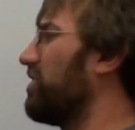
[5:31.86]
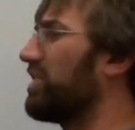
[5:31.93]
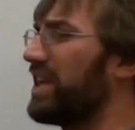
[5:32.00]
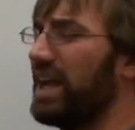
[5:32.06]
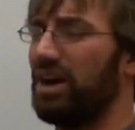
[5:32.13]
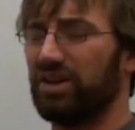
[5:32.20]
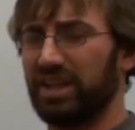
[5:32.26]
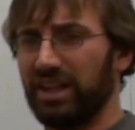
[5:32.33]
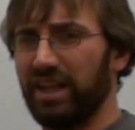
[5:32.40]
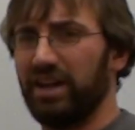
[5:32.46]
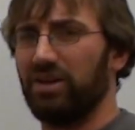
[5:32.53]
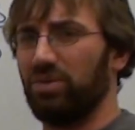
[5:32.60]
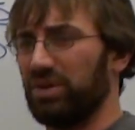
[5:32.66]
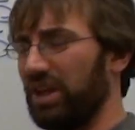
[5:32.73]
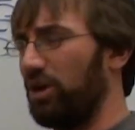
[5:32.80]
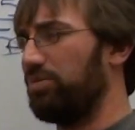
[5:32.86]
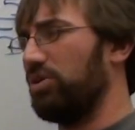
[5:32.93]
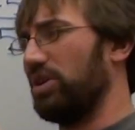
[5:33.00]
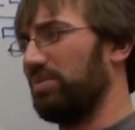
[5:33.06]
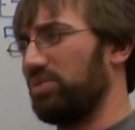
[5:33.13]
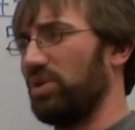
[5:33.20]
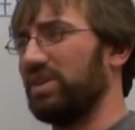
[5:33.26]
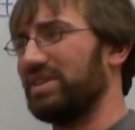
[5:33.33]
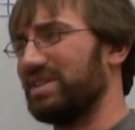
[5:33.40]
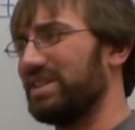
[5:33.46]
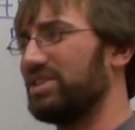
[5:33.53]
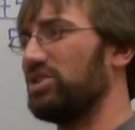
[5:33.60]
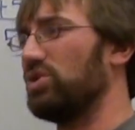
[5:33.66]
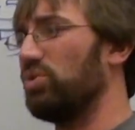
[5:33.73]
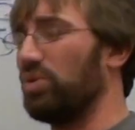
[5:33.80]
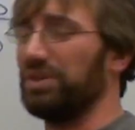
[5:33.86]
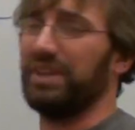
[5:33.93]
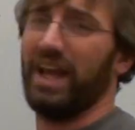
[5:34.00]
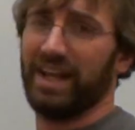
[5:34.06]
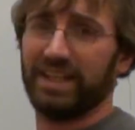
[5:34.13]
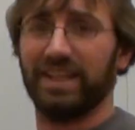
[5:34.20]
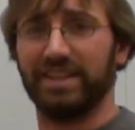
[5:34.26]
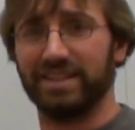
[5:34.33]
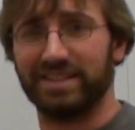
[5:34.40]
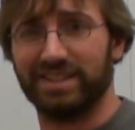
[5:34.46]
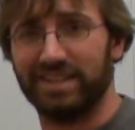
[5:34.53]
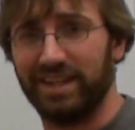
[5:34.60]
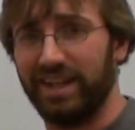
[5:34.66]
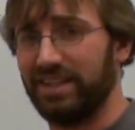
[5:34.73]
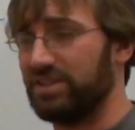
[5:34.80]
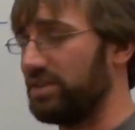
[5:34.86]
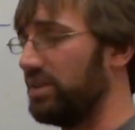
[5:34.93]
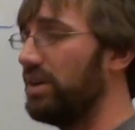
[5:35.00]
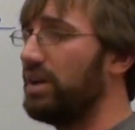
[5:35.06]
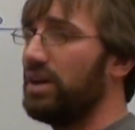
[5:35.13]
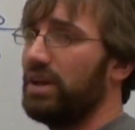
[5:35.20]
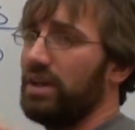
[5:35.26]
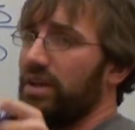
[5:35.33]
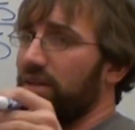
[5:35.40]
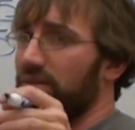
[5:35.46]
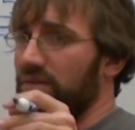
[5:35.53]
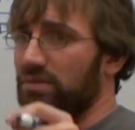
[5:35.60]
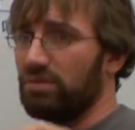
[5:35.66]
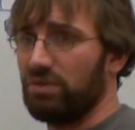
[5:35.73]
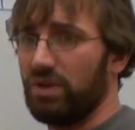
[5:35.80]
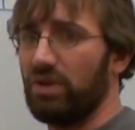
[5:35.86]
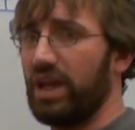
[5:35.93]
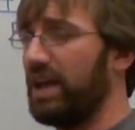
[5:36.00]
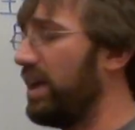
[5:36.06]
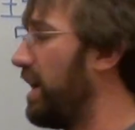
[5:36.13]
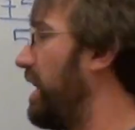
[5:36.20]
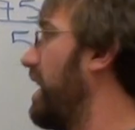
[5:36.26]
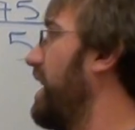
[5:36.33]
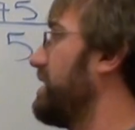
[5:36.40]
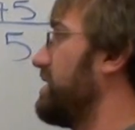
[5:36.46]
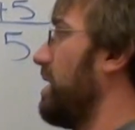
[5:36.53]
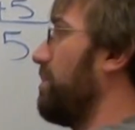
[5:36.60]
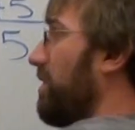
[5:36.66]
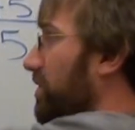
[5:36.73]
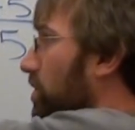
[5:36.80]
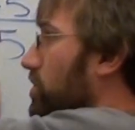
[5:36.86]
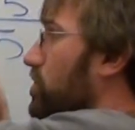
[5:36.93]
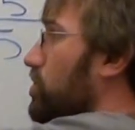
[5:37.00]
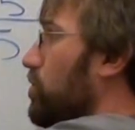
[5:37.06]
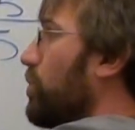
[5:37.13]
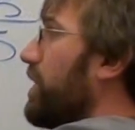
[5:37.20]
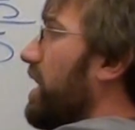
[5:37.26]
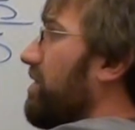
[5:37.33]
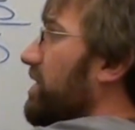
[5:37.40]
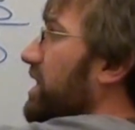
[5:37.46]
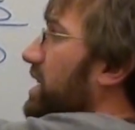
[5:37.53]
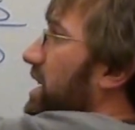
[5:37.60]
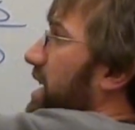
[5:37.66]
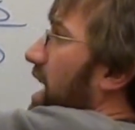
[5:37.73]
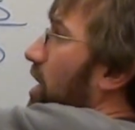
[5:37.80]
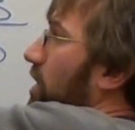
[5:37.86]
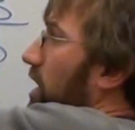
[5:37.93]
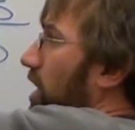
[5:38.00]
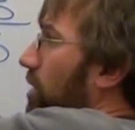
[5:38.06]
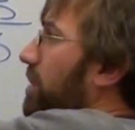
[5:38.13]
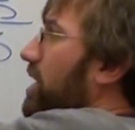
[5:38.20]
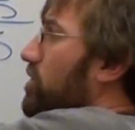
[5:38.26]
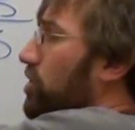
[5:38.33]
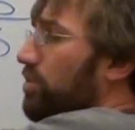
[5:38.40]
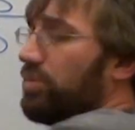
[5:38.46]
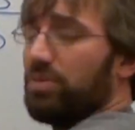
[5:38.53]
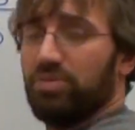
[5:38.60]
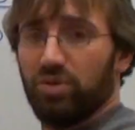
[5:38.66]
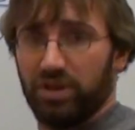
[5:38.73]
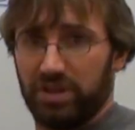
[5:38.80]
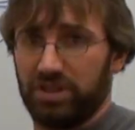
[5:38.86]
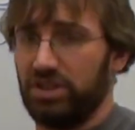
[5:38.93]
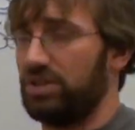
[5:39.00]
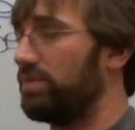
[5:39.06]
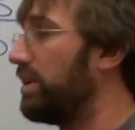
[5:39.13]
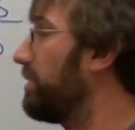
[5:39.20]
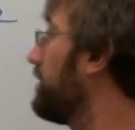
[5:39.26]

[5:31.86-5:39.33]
in your calculator without putting parentheses, you will not get this as an answer. Heads up, if you're just doing everything in a calculator, make sure you put parentheses around